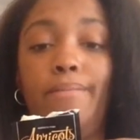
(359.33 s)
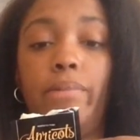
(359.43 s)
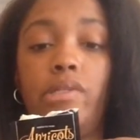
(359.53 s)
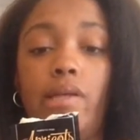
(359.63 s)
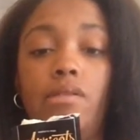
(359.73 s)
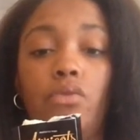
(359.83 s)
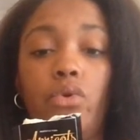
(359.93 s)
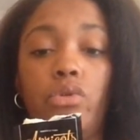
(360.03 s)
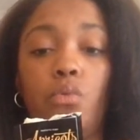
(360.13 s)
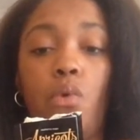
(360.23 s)
Besides, of
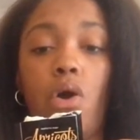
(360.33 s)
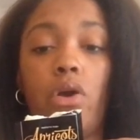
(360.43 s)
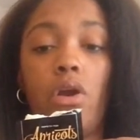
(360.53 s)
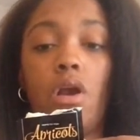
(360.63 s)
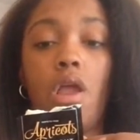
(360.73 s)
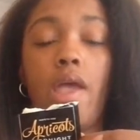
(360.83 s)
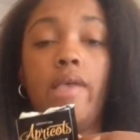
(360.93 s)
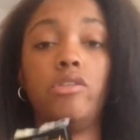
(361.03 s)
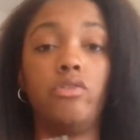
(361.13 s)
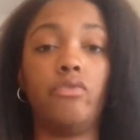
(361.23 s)
course, water
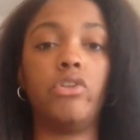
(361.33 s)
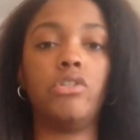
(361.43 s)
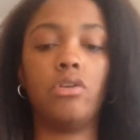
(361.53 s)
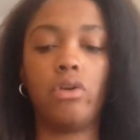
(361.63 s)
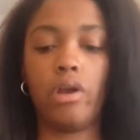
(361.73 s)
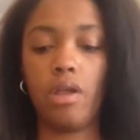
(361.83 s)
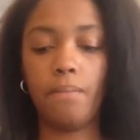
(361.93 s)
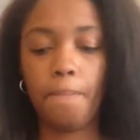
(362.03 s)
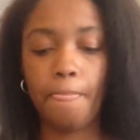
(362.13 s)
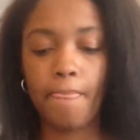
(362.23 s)
is your first ingredient.